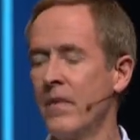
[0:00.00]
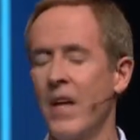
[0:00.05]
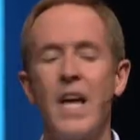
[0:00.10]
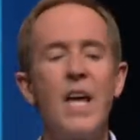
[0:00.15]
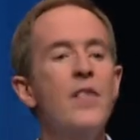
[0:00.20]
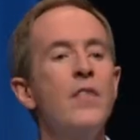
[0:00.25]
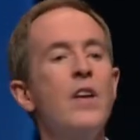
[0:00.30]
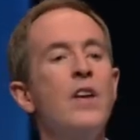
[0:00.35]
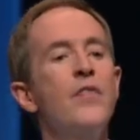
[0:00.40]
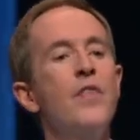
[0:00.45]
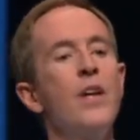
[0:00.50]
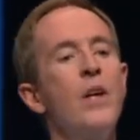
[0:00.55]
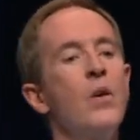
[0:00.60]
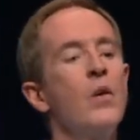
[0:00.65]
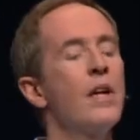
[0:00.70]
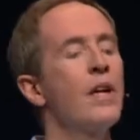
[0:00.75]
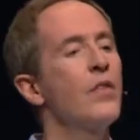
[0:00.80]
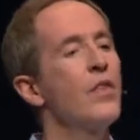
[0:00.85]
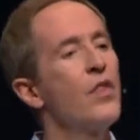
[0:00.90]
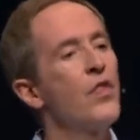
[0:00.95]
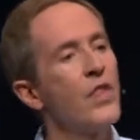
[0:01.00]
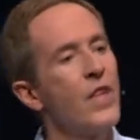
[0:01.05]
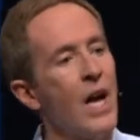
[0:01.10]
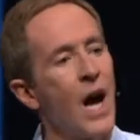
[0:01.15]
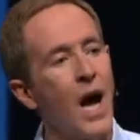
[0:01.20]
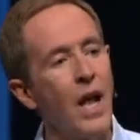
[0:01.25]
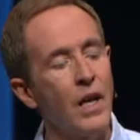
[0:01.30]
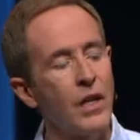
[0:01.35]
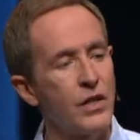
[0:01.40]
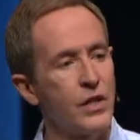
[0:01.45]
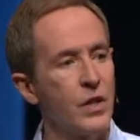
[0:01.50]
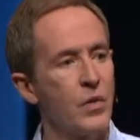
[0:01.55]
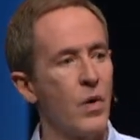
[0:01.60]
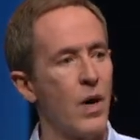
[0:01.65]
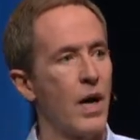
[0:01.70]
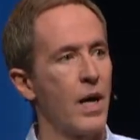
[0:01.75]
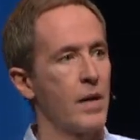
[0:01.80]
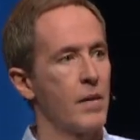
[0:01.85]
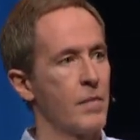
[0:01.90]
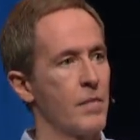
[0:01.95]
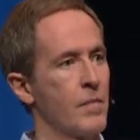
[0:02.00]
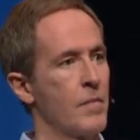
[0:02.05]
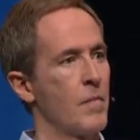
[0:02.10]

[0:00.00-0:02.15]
Even if they don't get the theology right.